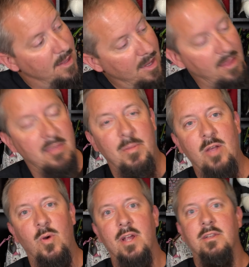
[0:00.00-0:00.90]
It's the big
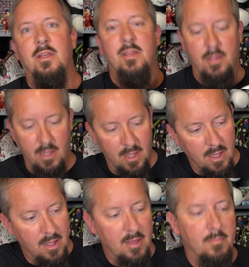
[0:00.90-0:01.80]
one!
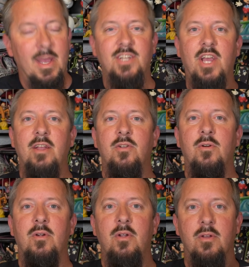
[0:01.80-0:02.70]
Magic at Your
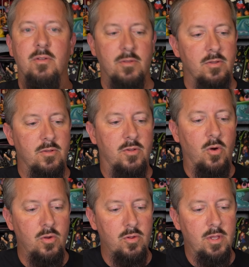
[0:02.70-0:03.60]
Door
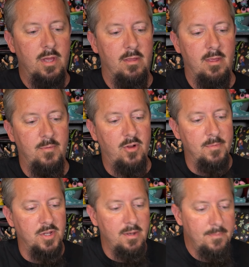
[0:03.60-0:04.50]
Gold
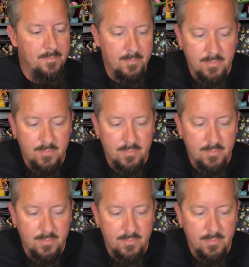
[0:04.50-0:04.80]
subscription.